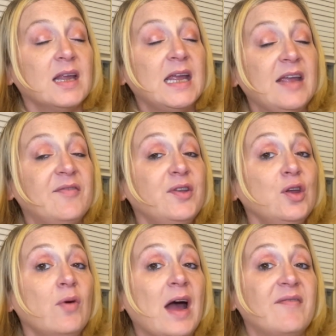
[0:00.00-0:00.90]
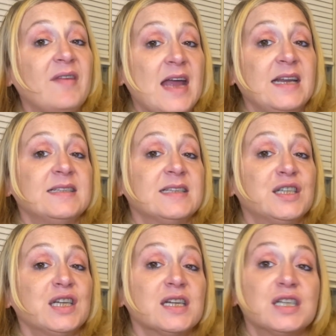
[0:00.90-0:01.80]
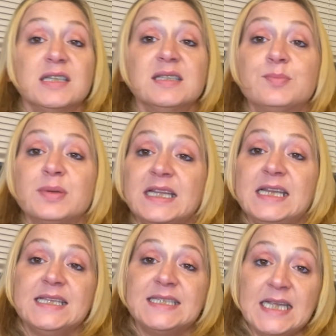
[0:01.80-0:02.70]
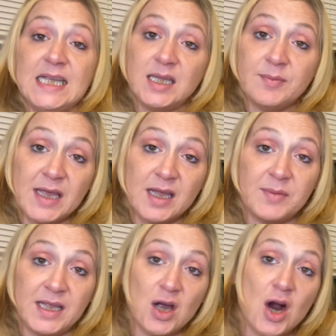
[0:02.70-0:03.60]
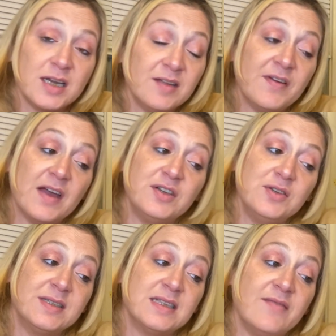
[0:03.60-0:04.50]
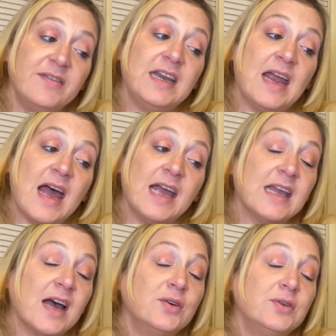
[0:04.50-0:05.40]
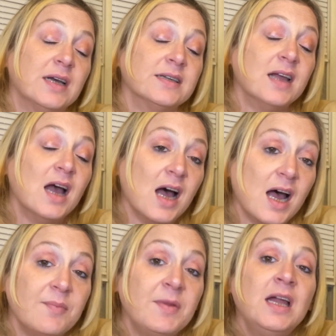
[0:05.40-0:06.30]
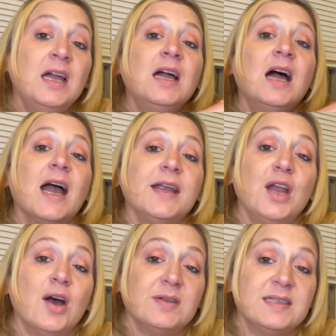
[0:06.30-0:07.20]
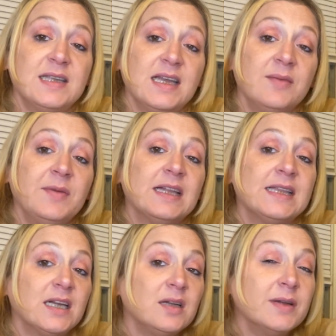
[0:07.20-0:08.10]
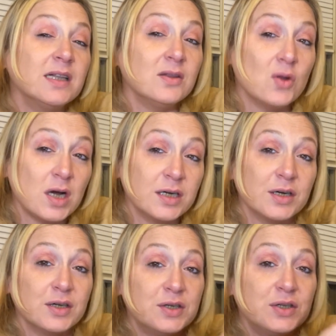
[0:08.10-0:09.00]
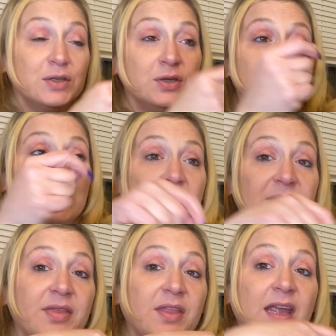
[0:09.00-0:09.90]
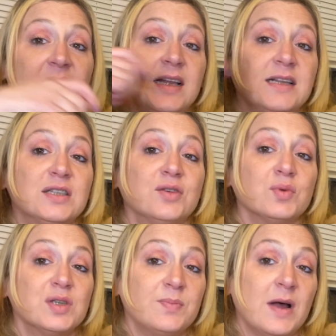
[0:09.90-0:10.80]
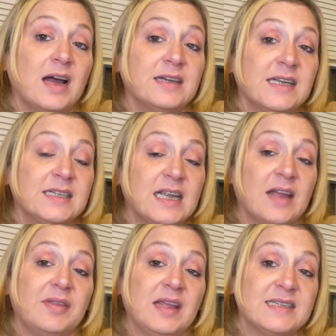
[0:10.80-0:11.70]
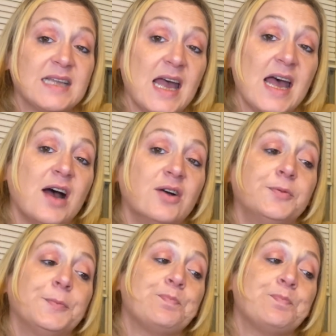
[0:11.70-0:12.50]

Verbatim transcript: if you have any suggestions, please email me, harding527 at yahoo.com. I know it's taken me a little bit longer to get thing to respond and to get things out.